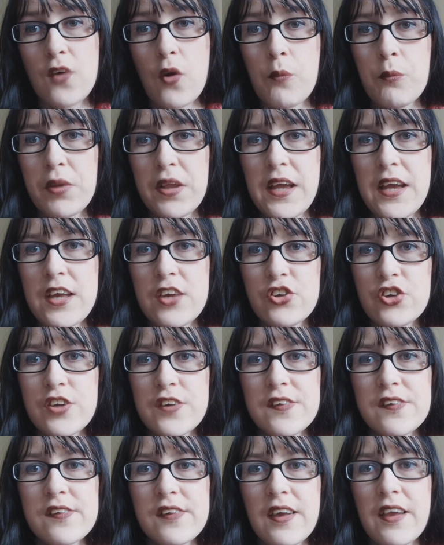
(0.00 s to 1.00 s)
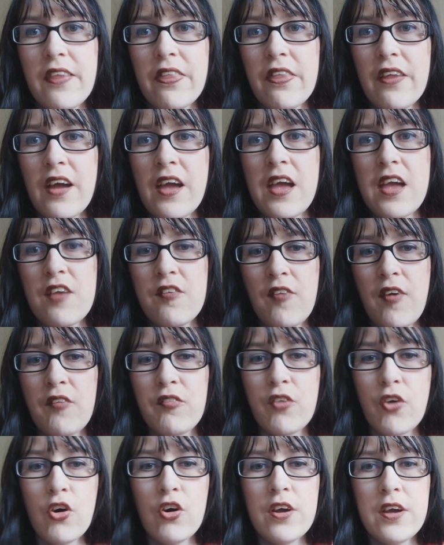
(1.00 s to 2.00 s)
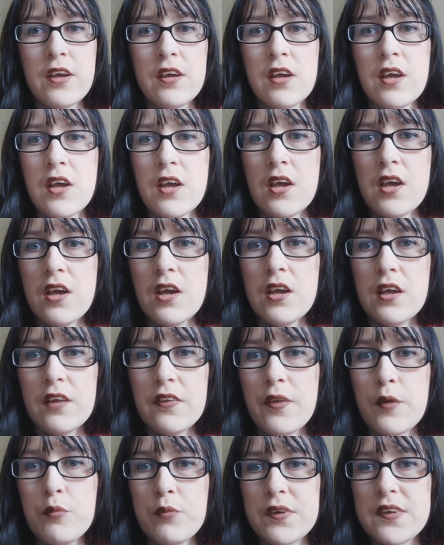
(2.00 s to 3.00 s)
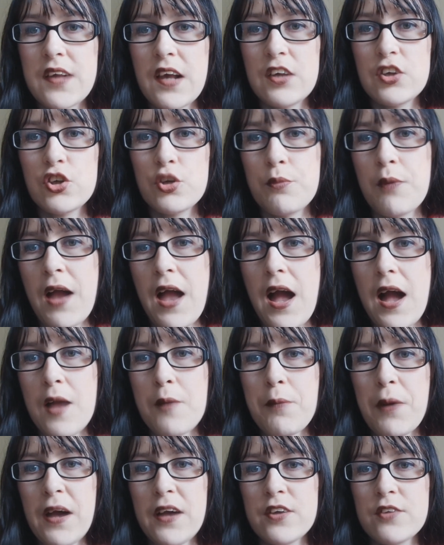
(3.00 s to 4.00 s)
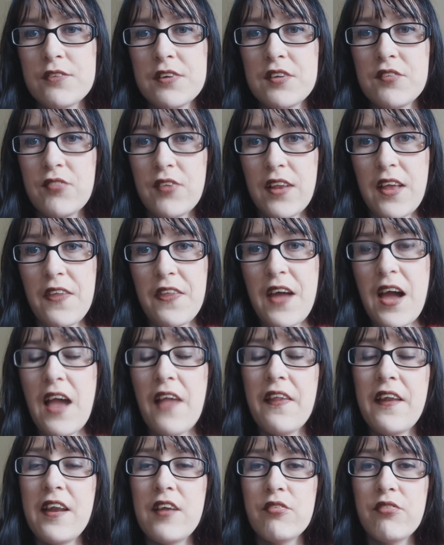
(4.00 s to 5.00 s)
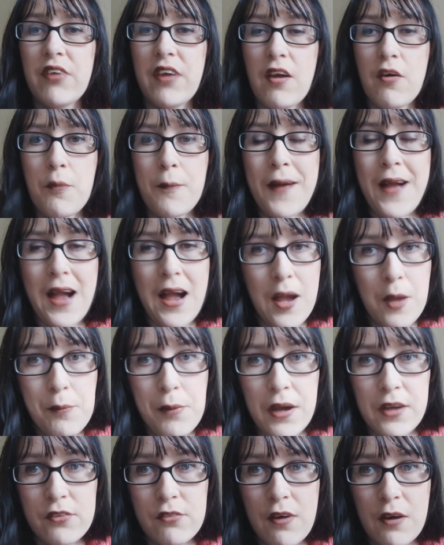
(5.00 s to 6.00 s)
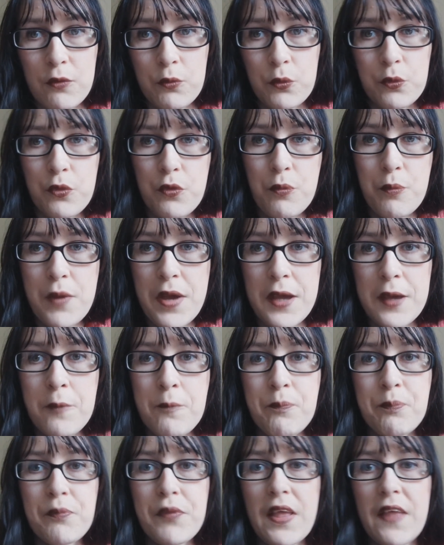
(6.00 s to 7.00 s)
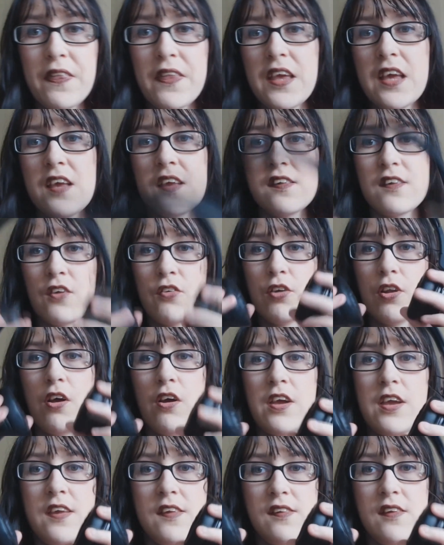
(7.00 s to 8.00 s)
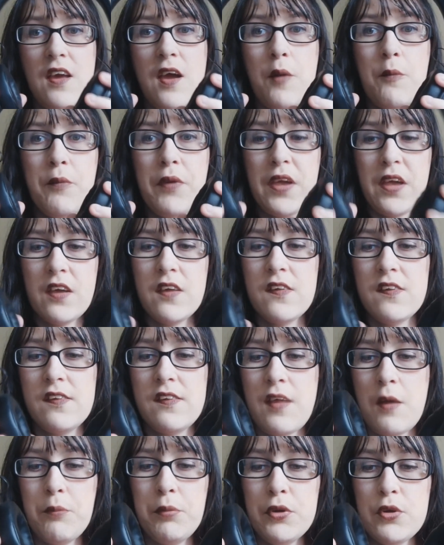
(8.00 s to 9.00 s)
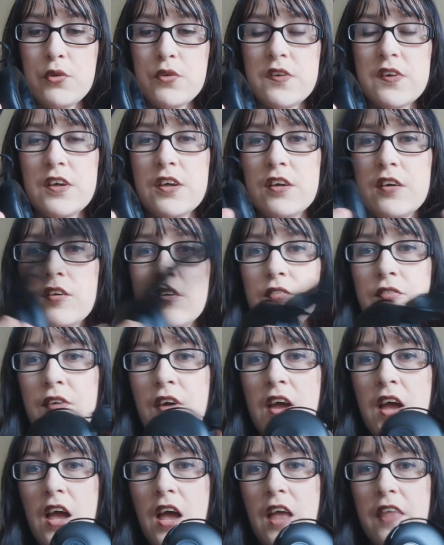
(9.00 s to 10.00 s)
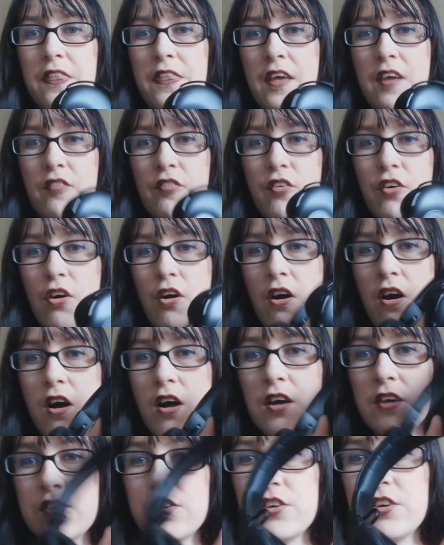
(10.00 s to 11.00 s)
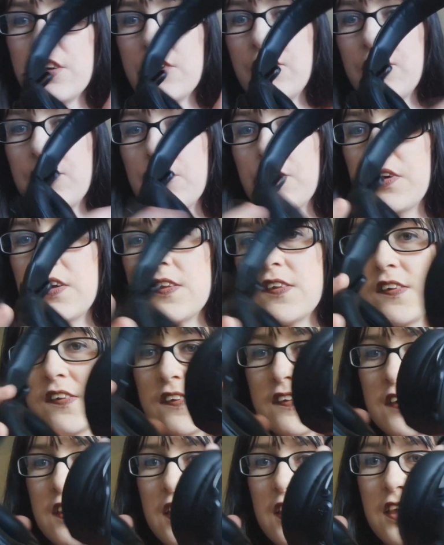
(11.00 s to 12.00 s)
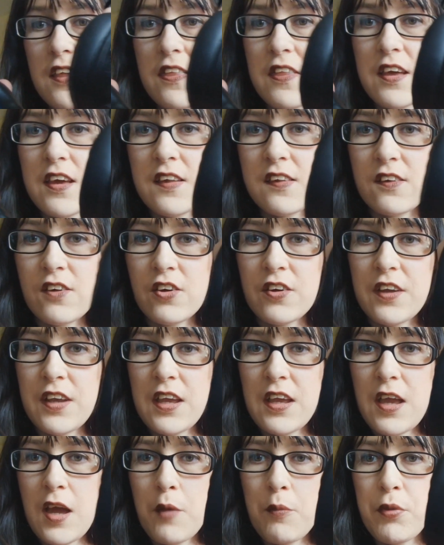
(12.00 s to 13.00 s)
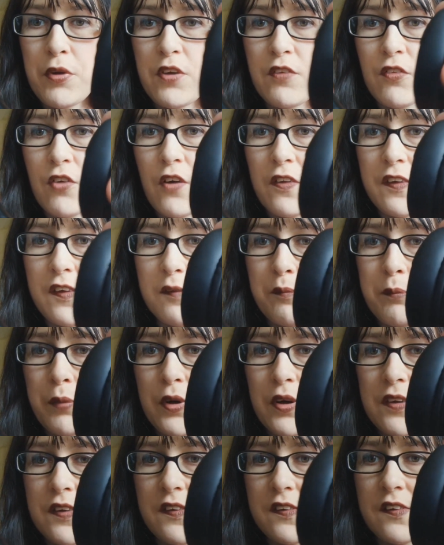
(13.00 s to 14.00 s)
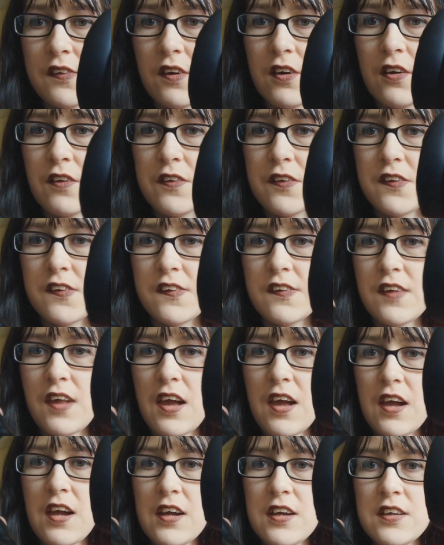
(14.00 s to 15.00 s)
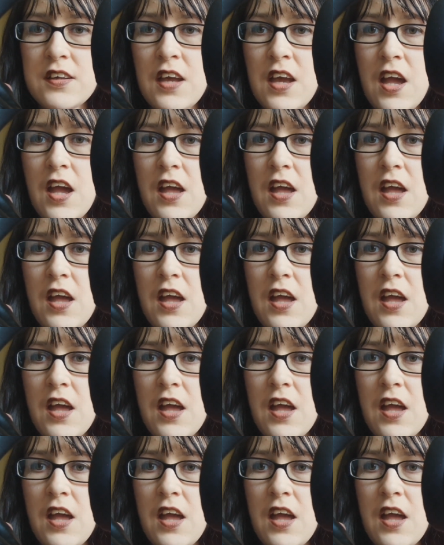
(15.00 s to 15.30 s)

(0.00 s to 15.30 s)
complications in that if I've got them attached to my iPad or anything like that, I then have to carry my iPad around with me. These are a lot easier because they're Bluetooth. They've got, I don't know if you can see this on here, but you've got these buttons on the side.